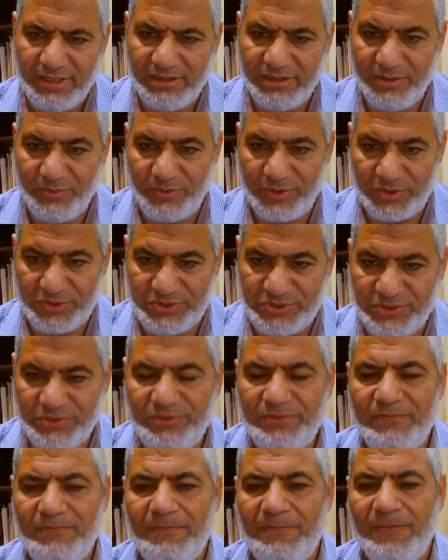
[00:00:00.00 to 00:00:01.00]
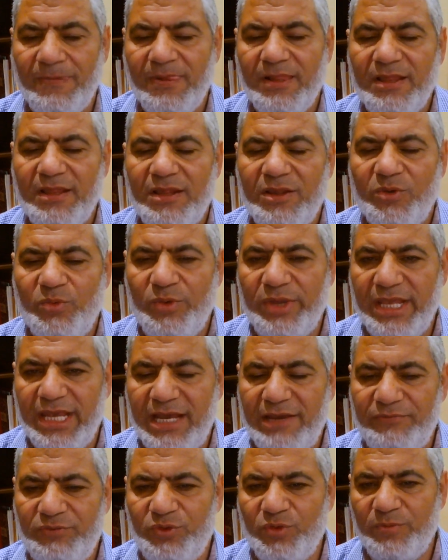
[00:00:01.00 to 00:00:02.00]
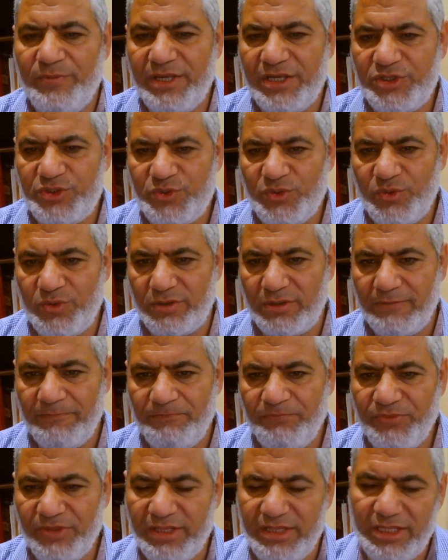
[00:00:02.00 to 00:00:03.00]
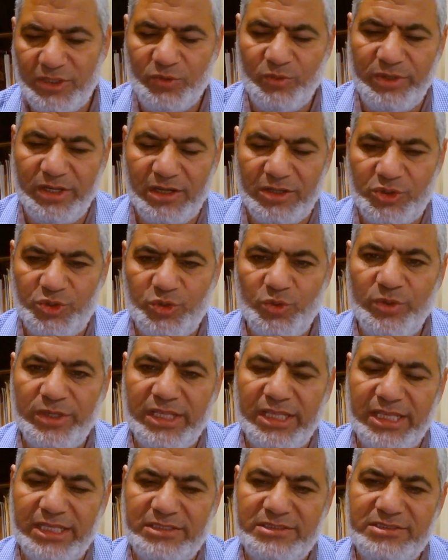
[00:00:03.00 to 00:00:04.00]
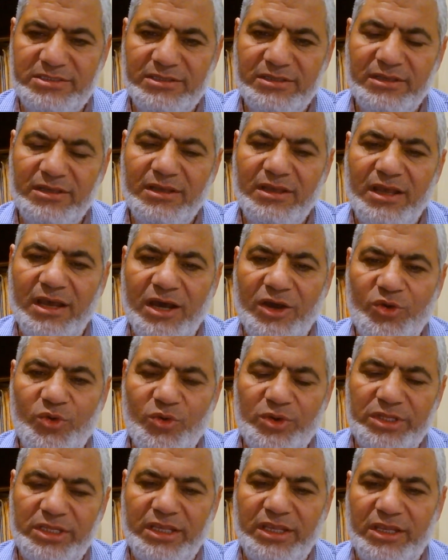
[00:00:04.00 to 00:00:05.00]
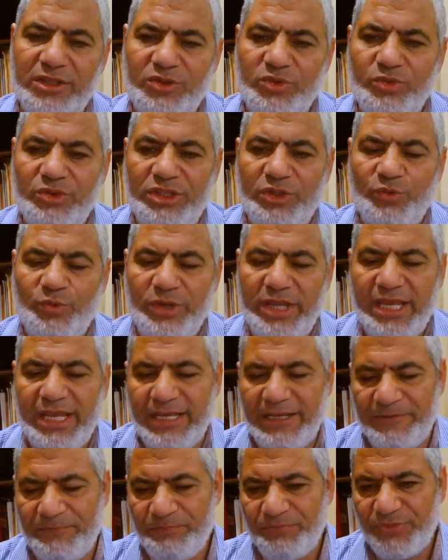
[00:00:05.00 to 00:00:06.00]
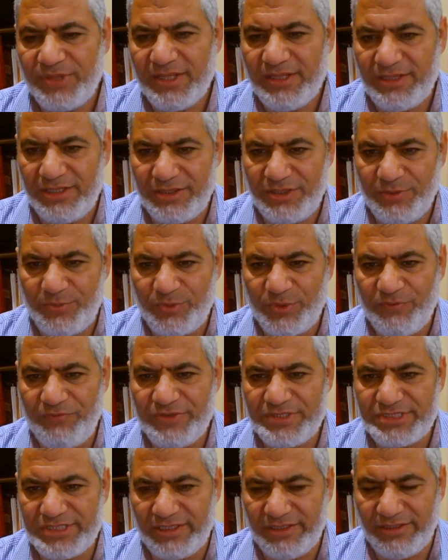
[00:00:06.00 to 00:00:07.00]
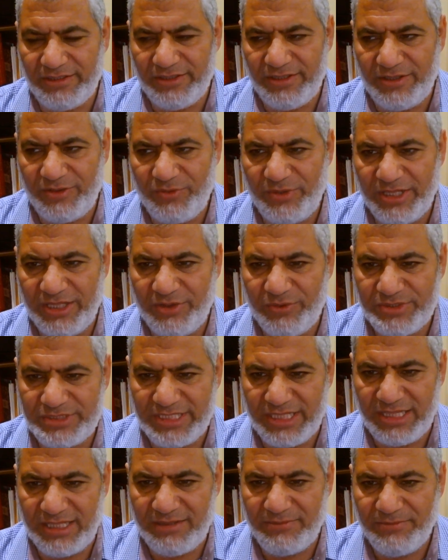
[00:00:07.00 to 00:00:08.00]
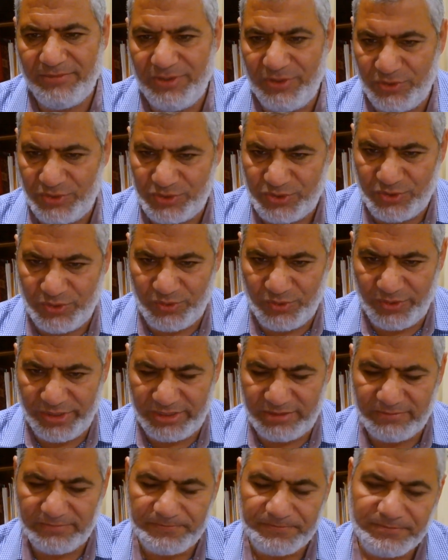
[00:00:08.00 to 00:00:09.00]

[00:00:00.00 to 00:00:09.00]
Number two, we have to make sure that we are doing it according to the way that the Prophet sallallahu alaihi wasallam used to do it.